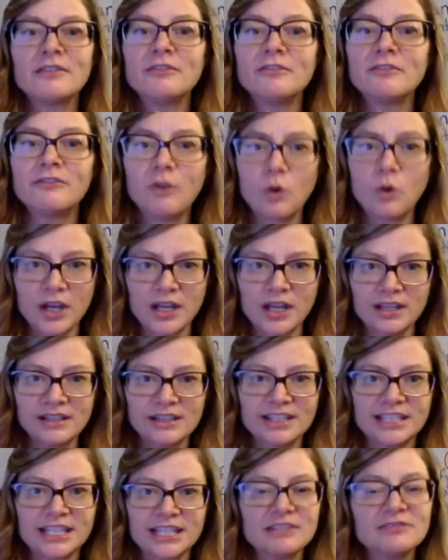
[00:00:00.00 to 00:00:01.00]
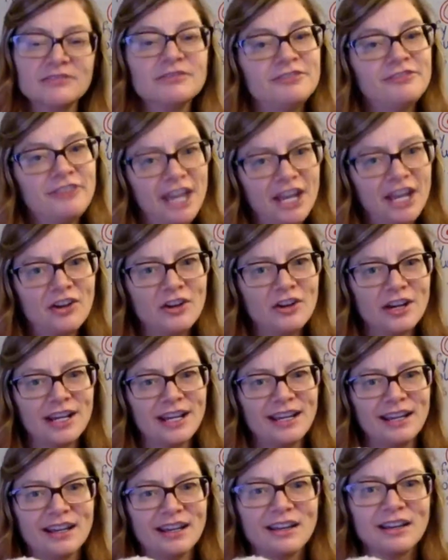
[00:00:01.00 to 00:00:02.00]
voice,
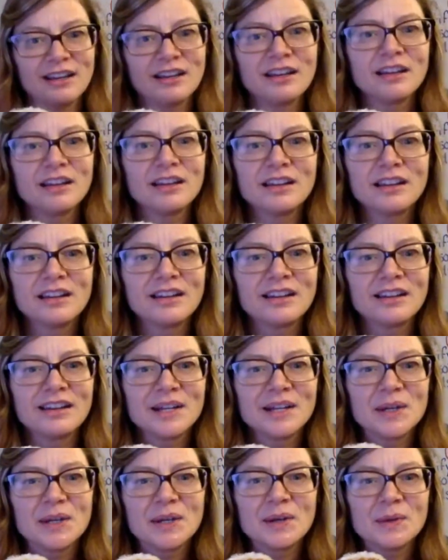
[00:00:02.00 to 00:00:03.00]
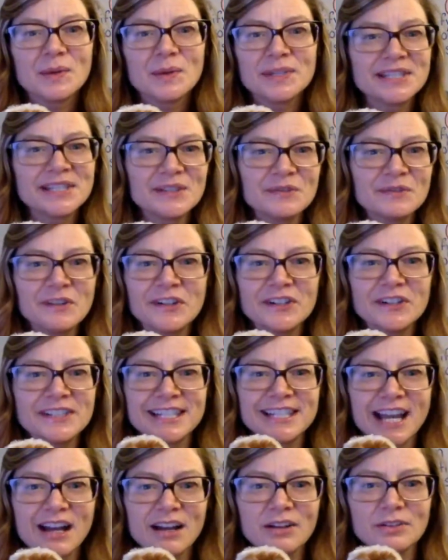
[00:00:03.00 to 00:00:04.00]
very. What's the first
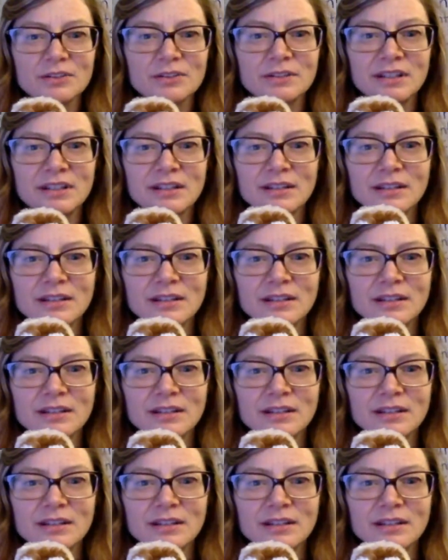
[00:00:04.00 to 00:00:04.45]
sound?